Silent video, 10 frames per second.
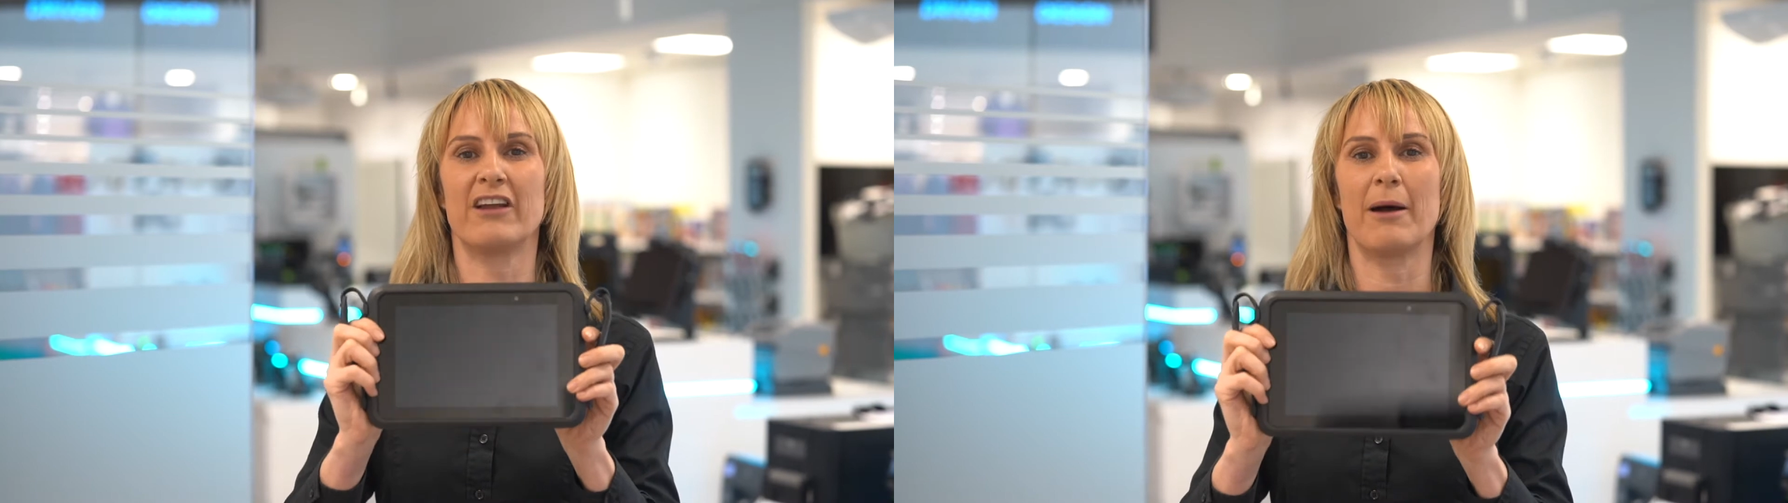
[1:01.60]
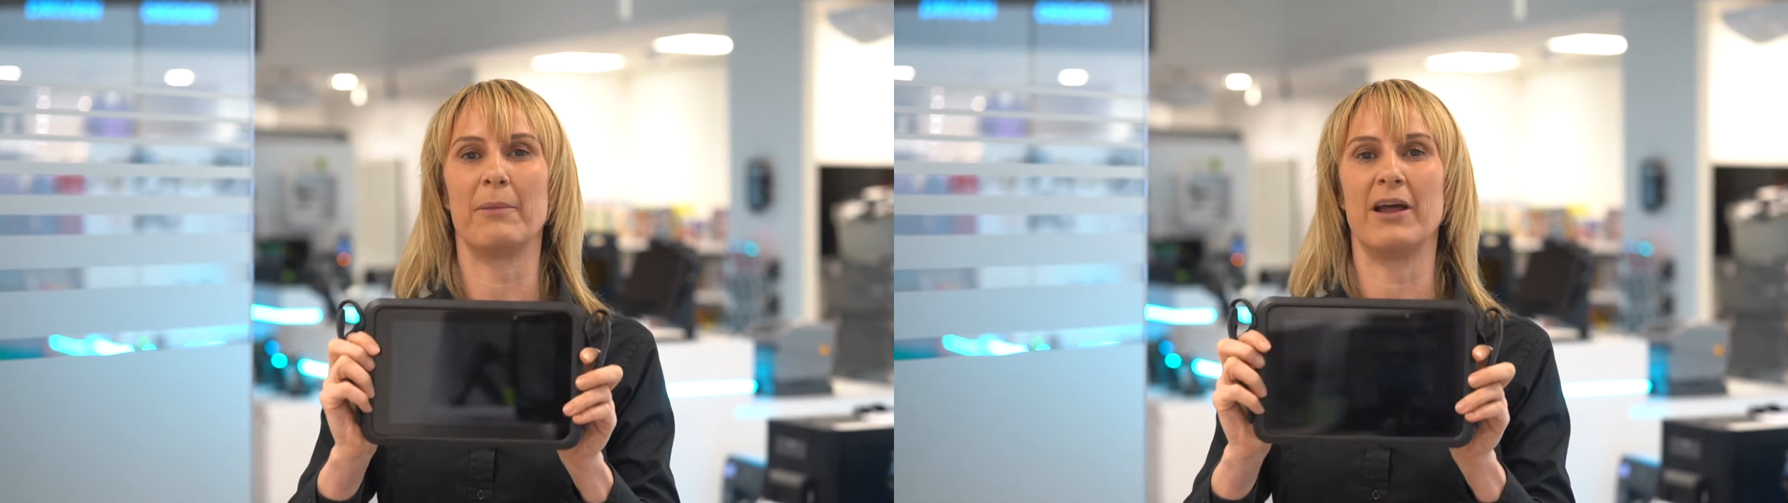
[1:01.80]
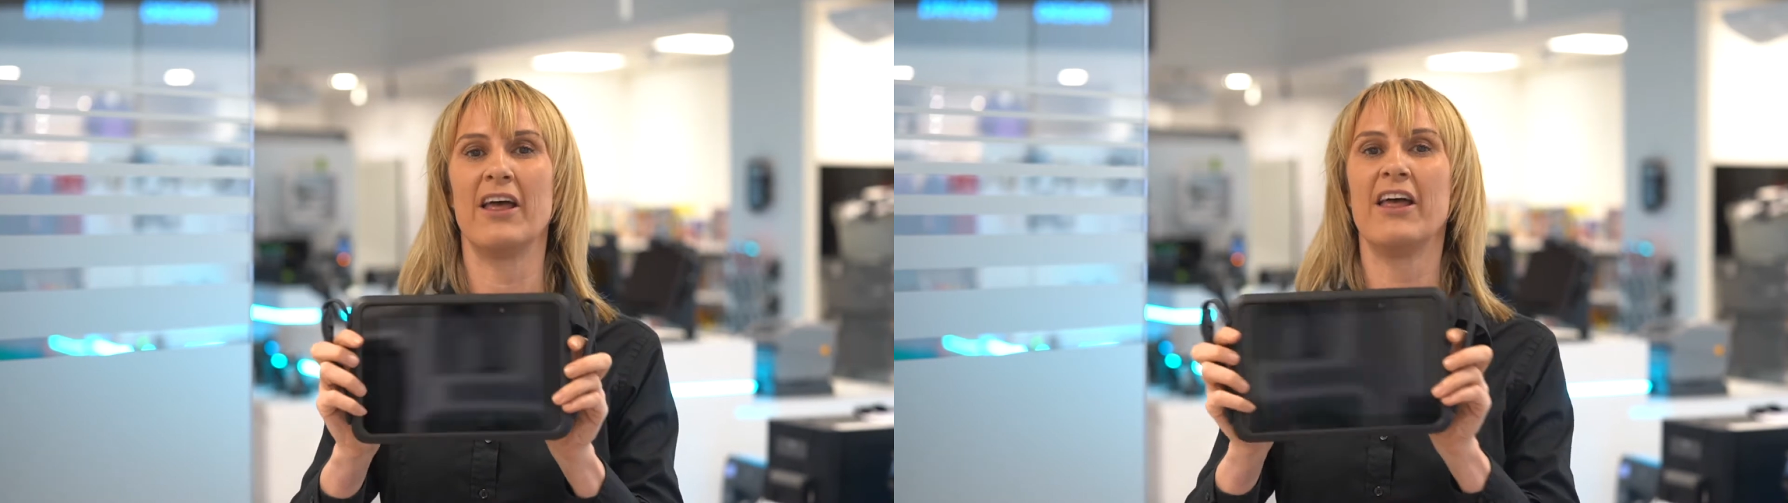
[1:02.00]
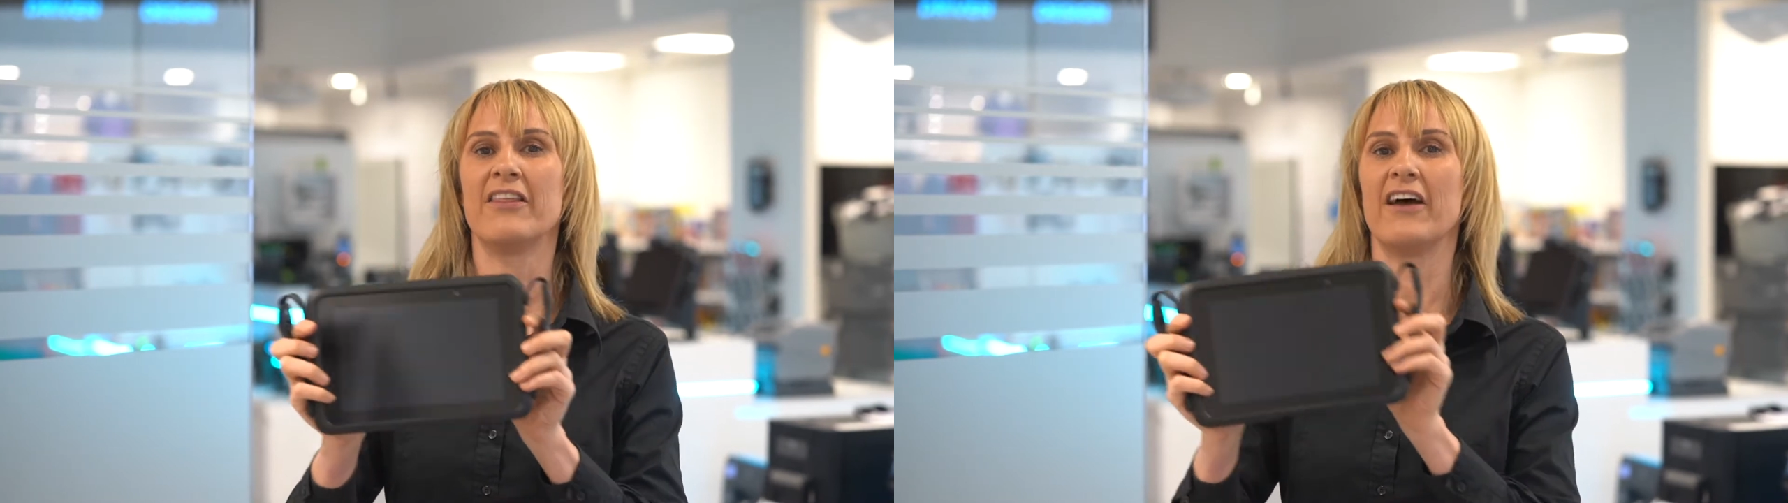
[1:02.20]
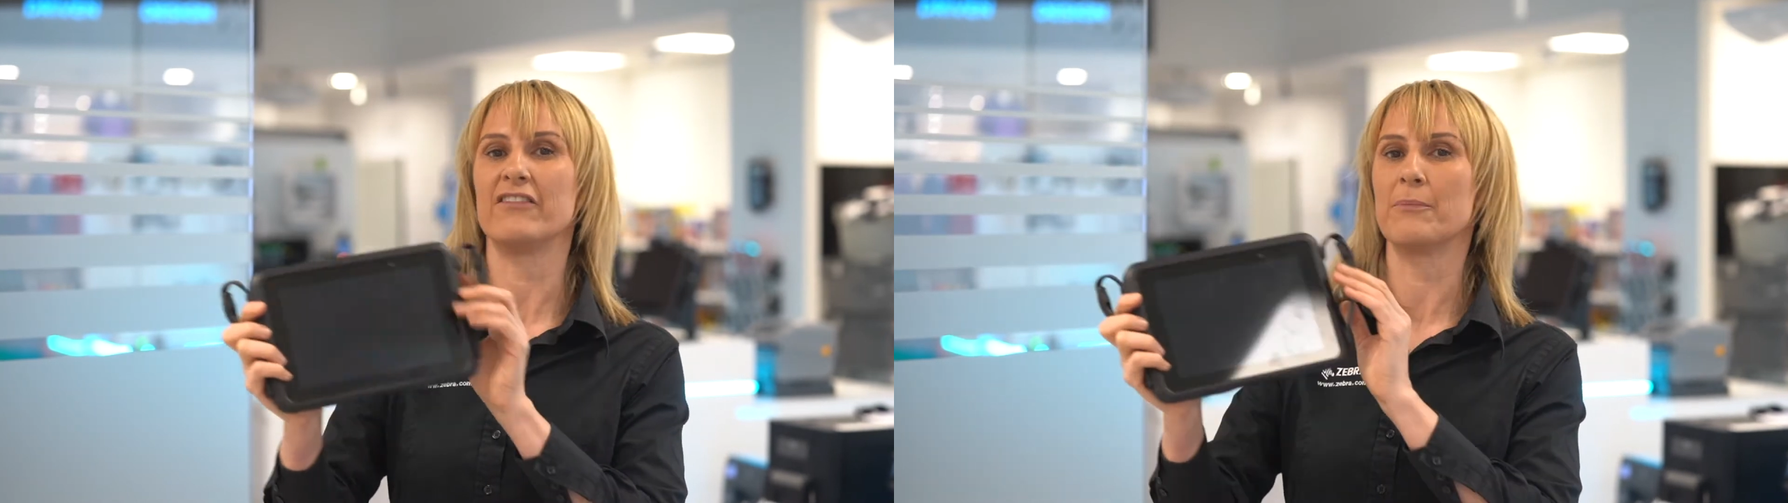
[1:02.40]
tablet
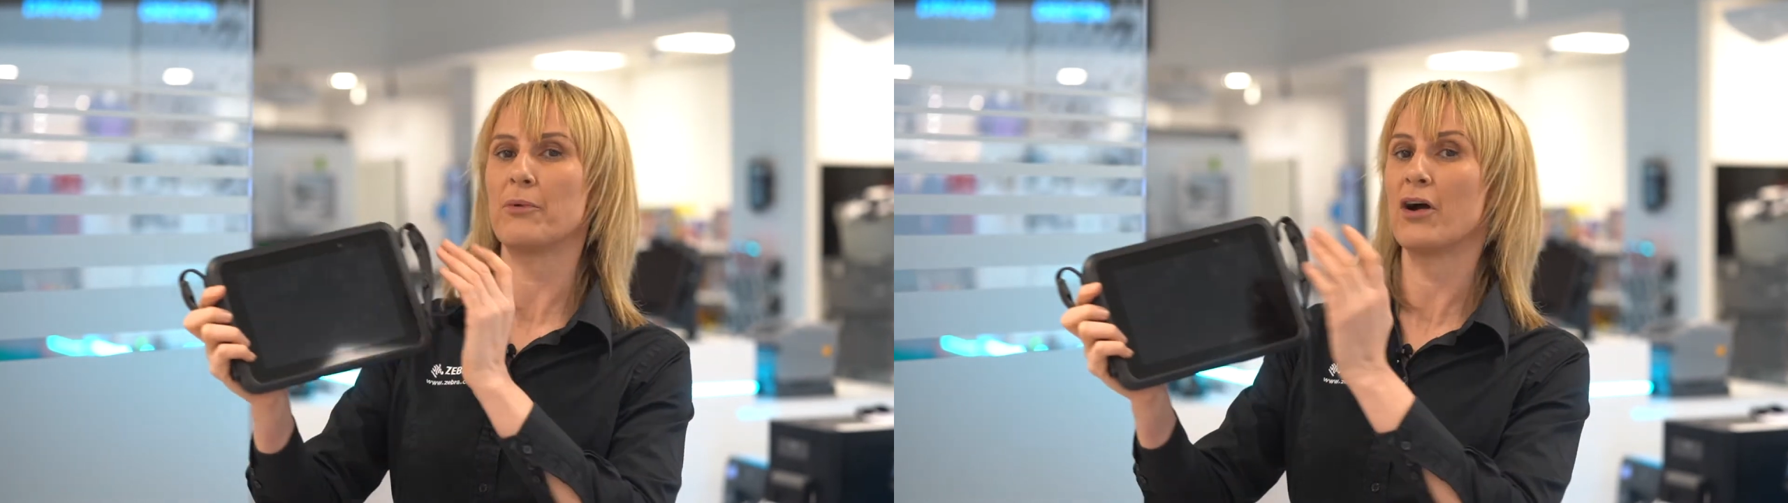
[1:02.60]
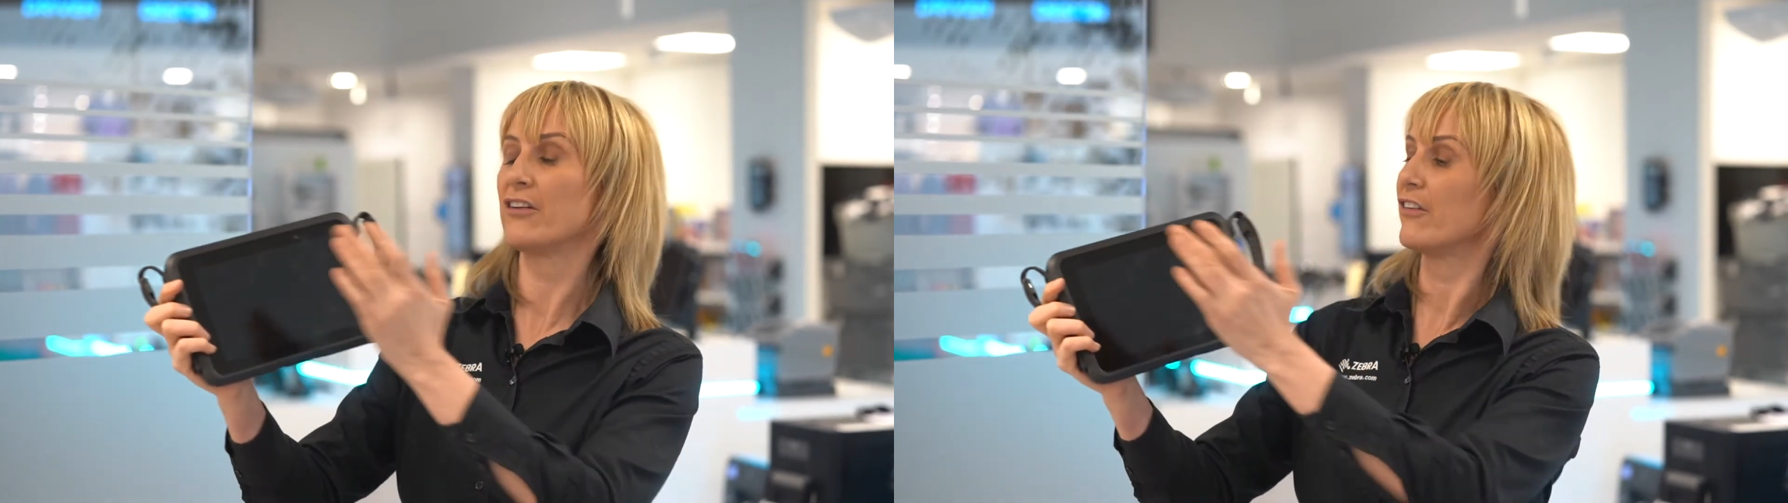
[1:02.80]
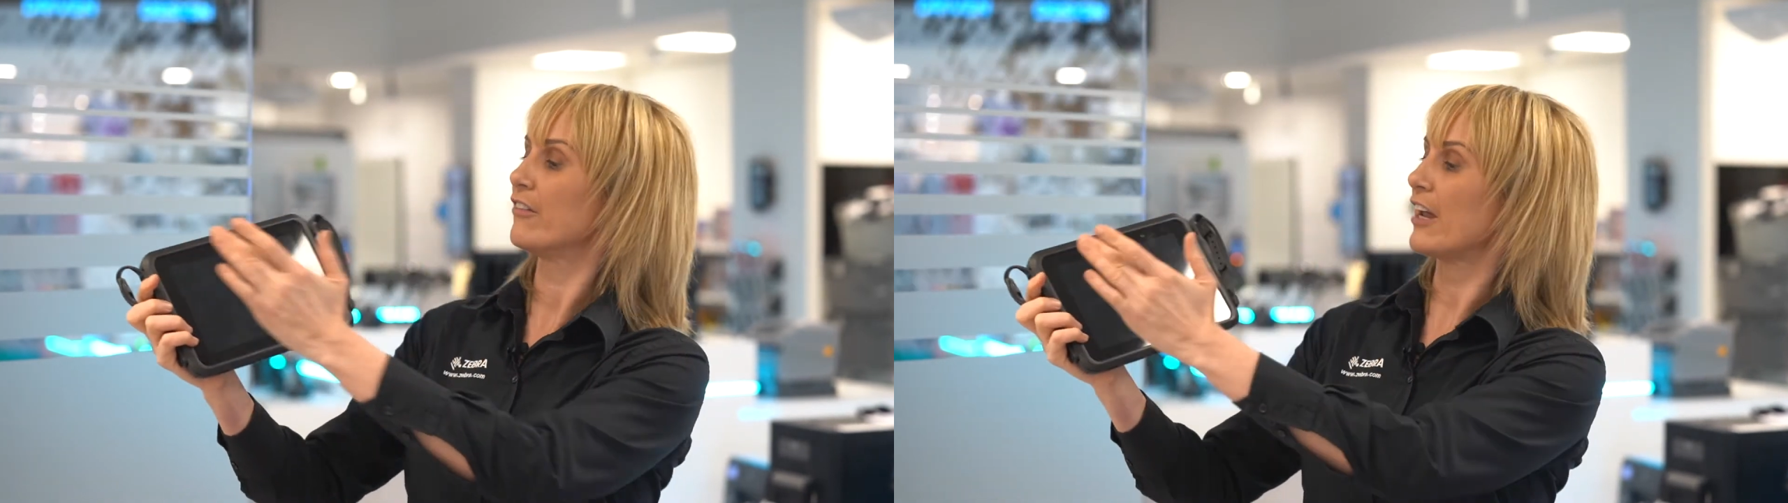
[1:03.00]
that has a bright,